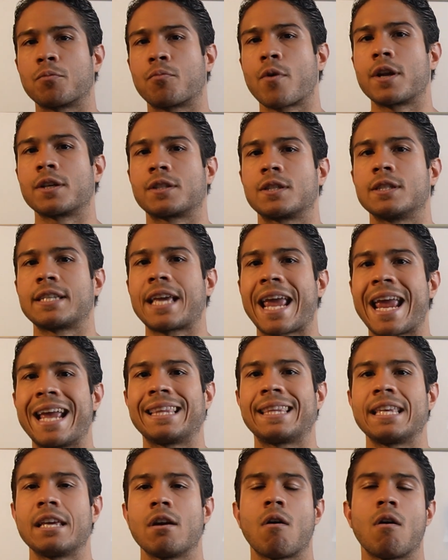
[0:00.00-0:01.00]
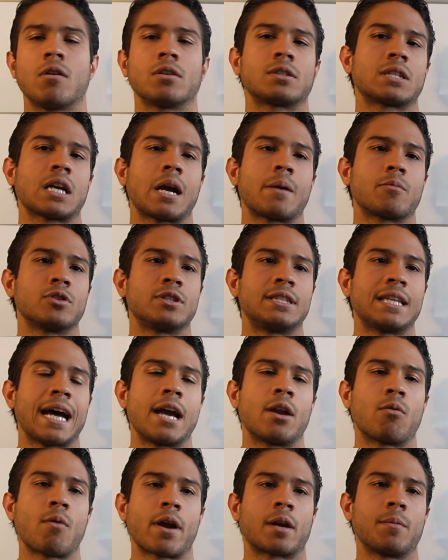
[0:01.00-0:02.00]
Bredesen's anti-Alzheimer's
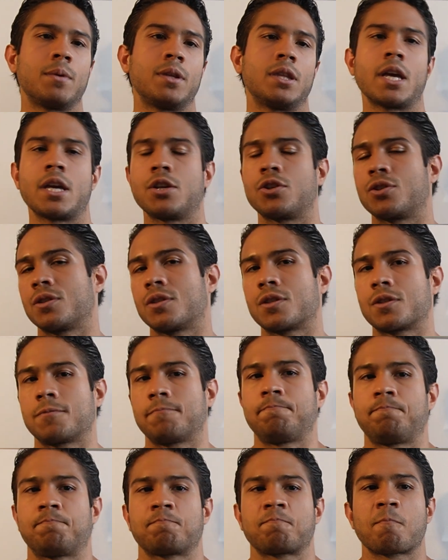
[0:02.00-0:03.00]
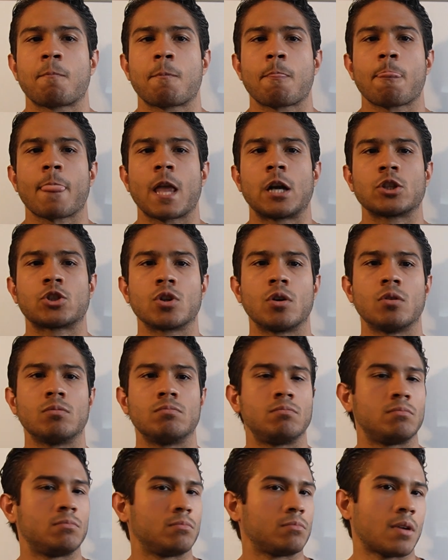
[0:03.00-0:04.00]
diet recommendations.
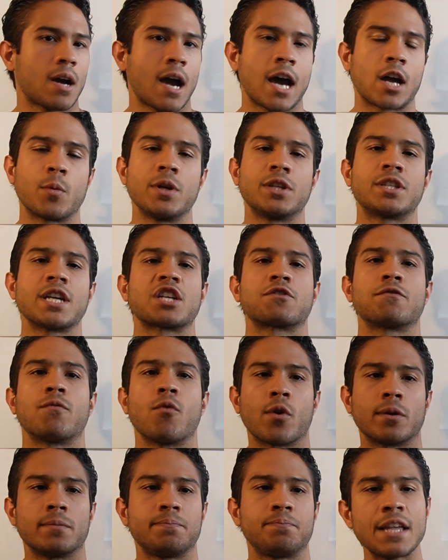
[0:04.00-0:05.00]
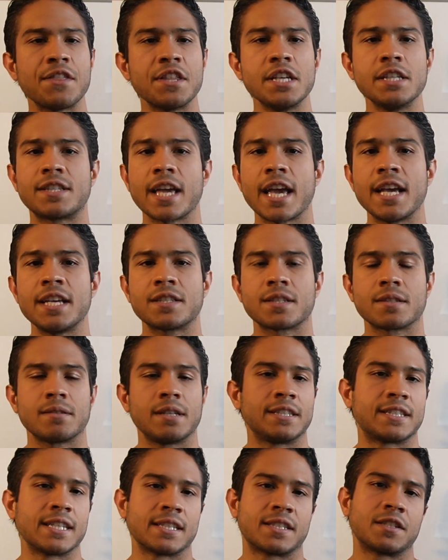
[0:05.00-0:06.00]
So, how do we test for it? These days,
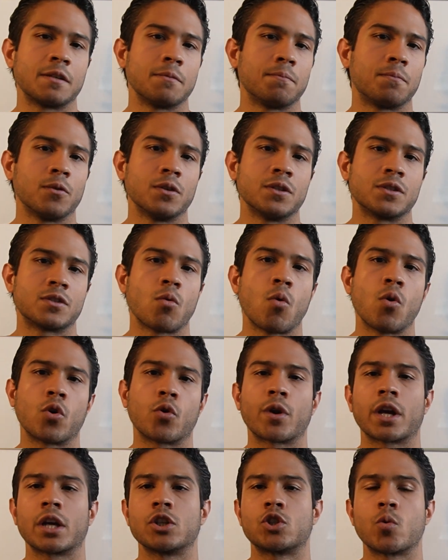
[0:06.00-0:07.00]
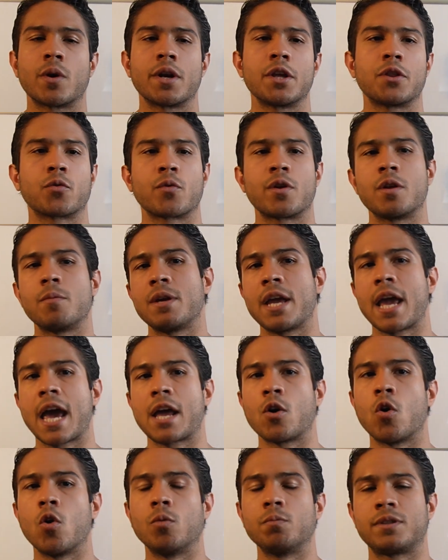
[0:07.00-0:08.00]
it's as simple as ordering a 23andMe
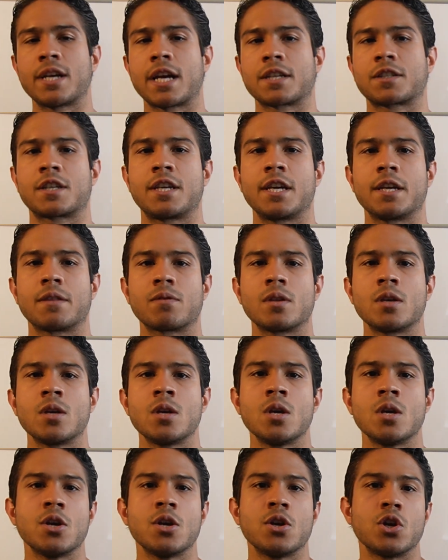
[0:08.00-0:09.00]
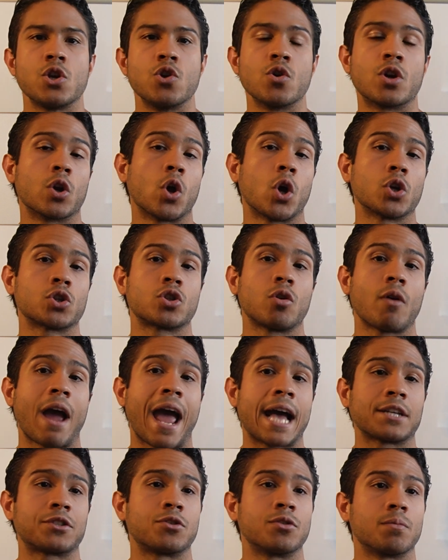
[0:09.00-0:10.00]
at-home test kit. You can also
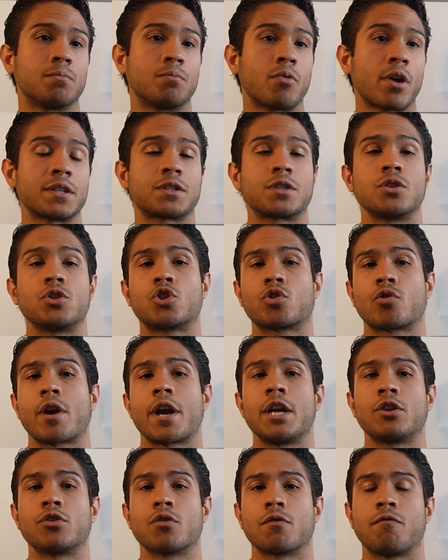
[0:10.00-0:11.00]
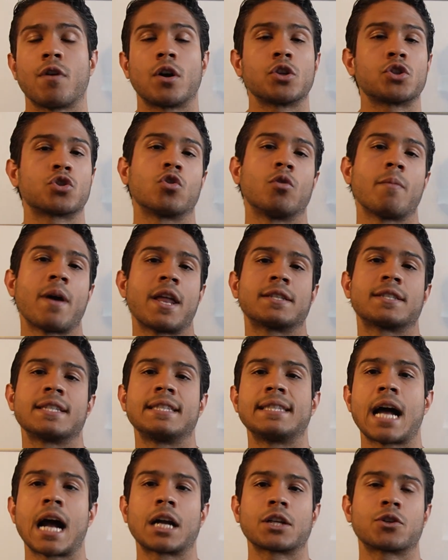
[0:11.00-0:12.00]
ask your Bredesen-trained or functional
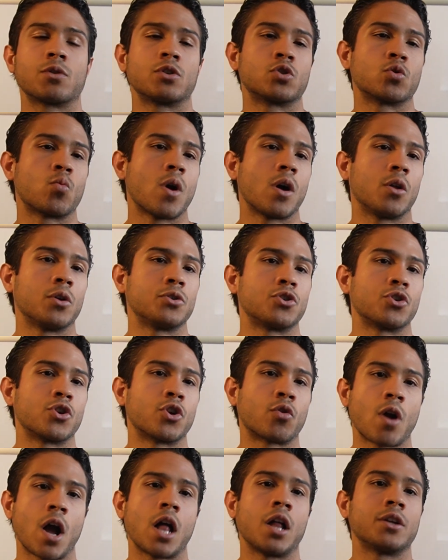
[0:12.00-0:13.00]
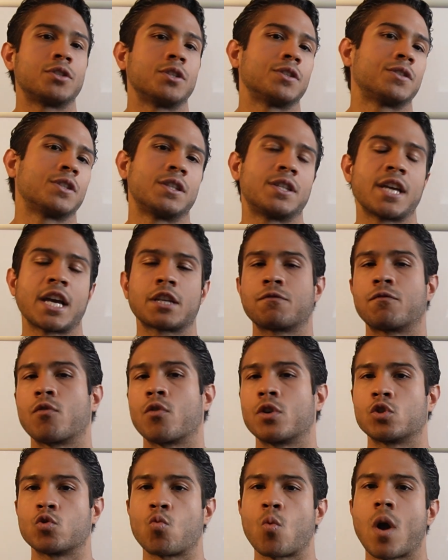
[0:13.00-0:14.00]
medicine doctor as well as your neurologist to test
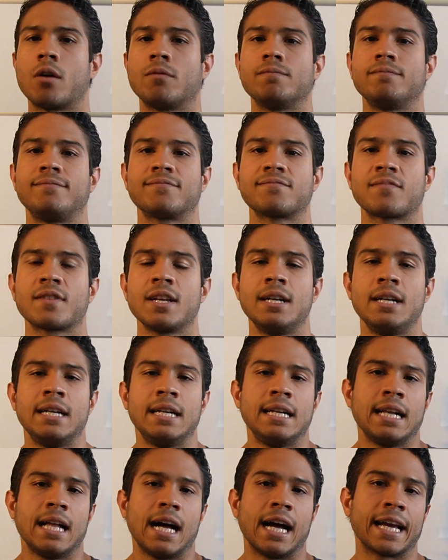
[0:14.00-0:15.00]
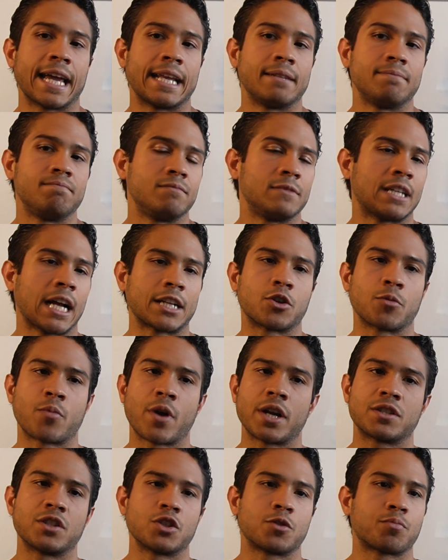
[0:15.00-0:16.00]
for it as well. Again, Dr.
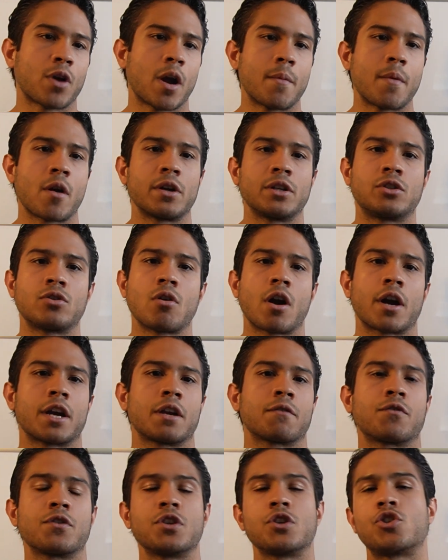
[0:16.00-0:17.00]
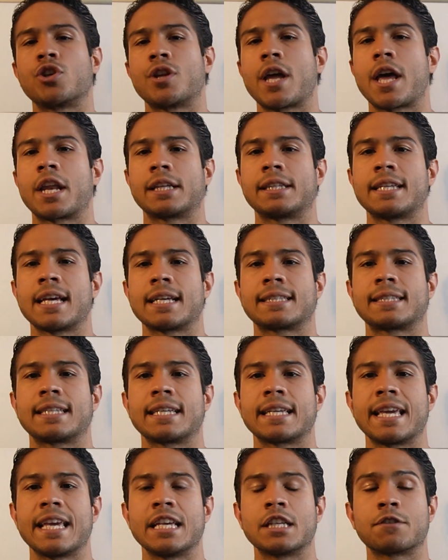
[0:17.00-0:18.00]
Bredesen's primary target for this genetic
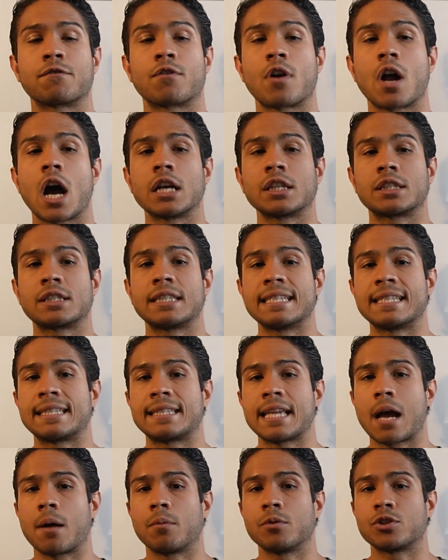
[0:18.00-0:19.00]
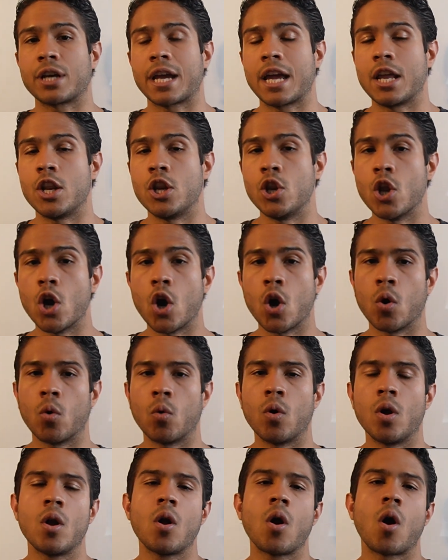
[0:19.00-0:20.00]
testing is for us to establish and
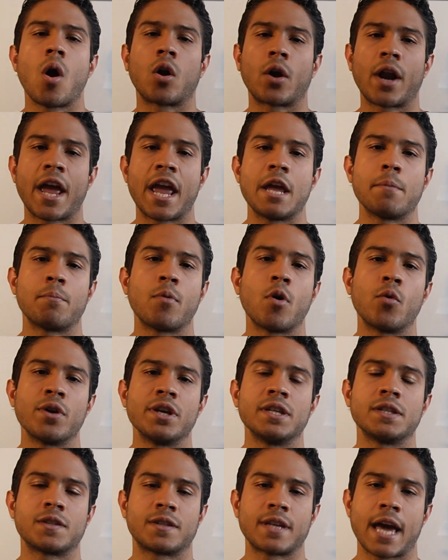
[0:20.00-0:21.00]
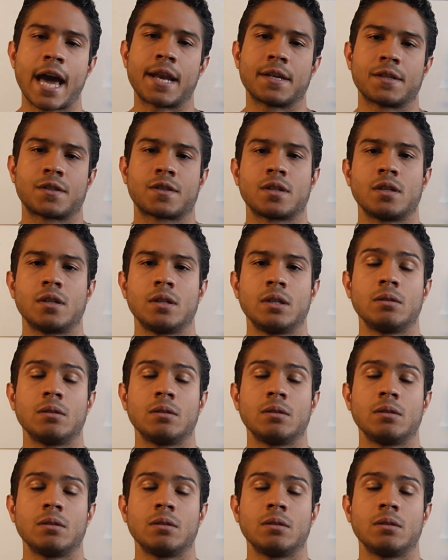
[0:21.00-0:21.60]
know our APOE status.